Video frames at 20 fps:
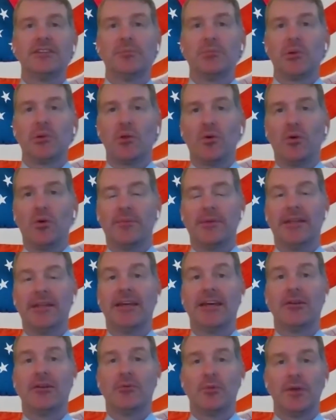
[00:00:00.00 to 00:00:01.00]

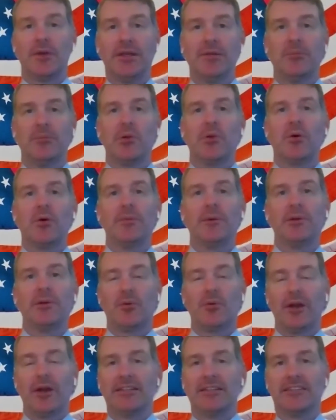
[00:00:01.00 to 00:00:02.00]
Employment and Reemployment
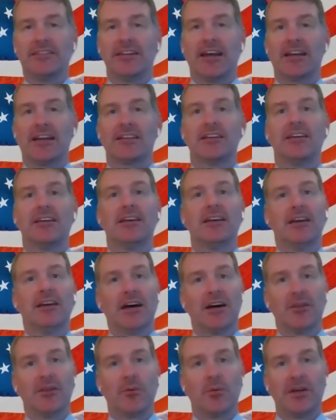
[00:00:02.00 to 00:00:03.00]
Rights Act,
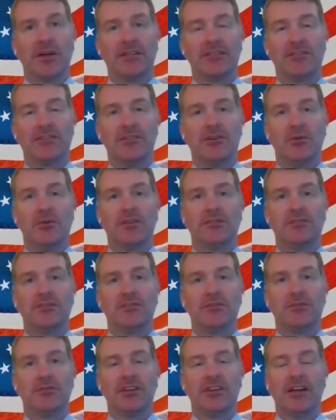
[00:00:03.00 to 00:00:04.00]
otherwise known as
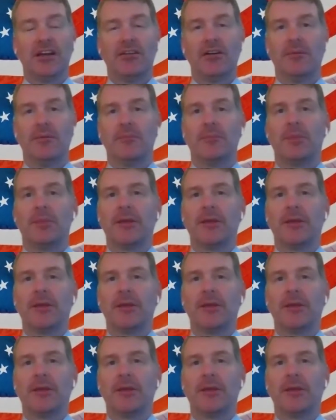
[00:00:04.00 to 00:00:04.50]
USERRA.